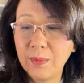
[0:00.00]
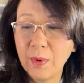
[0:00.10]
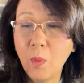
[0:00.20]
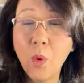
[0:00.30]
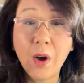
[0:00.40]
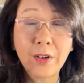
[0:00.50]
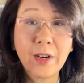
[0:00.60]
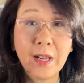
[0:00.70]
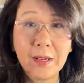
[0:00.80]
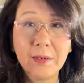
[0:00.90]

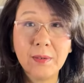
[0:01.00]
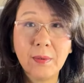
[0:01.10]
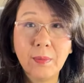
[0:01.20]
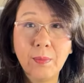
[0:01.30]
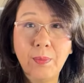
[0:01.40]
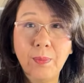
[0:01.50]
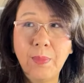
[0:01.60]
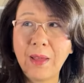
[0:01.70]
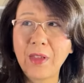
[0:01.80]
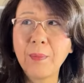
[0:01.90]
watered it,
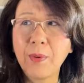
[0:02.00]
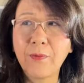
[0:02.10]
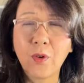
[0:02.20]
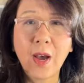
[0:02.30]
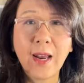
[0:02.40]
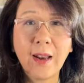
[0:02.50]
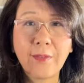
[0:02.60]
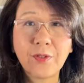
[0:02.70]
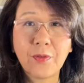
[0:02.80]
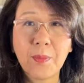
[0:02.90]
I think before I
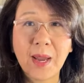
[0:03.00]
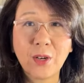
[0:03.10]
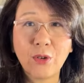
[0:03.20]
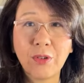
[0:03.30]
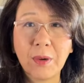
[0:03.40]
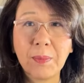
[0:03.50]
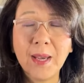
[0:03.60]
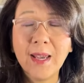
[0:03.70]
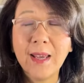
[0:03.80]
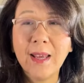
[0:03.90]
left for my trip.
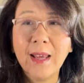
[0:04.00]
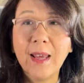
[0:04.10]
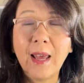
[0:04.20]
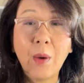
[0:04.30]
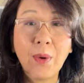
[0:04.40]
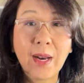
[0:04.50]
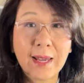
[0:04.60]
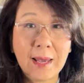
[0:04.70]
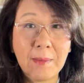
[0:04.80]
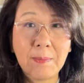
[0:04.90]
And when I
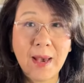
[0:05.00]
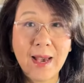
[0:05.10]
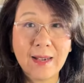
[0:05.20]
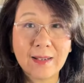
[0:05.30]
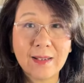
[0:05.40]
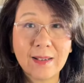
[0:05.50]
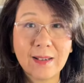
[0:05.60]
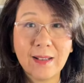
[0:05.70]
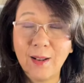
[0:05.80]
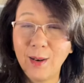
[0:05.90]
came back,
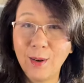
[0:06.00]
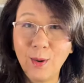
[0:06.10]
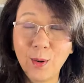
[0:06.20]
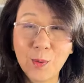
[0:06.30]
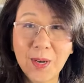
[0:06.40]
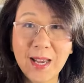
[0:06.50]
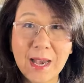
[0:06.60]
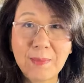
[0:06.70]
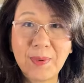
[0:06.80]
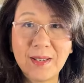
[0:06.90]
look what
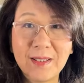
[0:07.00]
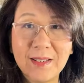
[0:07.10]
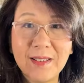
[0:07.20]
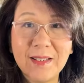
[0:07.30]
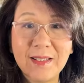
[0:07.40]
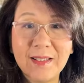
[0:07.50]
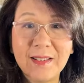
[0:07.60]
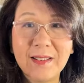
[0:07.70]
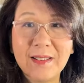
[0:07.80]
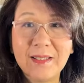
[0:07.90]
happened.
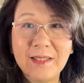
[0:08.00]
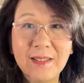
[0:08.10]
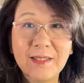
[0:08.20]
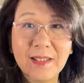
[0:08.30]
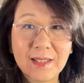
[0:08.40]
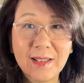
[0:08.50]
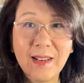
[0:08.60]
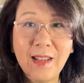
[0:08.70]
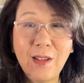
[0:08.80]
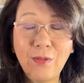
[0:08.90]
This
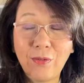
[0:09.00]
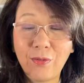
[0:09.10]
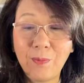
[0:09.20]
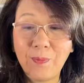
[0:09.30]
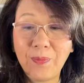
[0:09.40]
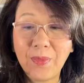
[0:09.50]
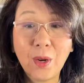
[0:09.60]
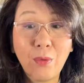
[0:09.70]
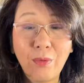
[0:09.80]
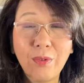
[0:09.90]
leaf
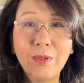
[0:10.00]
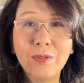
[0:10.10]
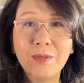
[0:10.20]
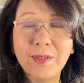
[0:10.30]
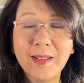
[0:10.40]
grew.